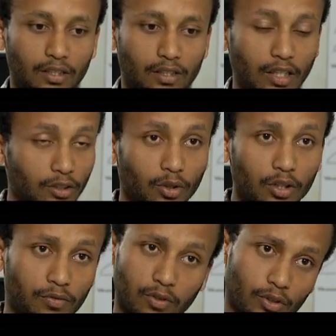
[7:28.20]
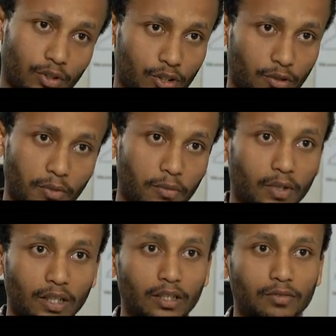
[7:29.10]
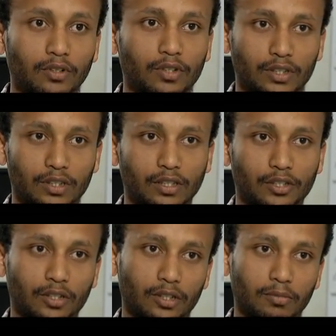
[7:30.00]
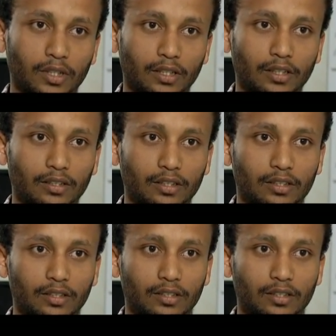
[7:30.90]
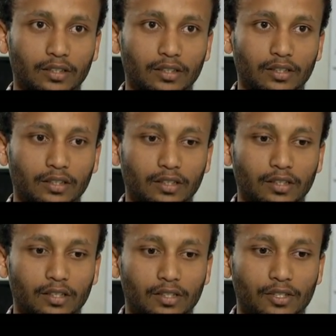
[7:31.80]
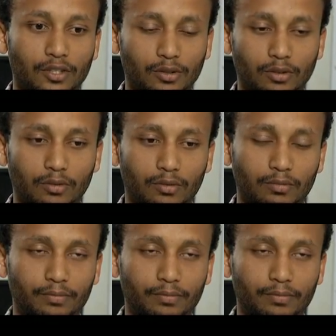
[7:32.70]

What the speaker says: not only for Ethiopian market, for international market. So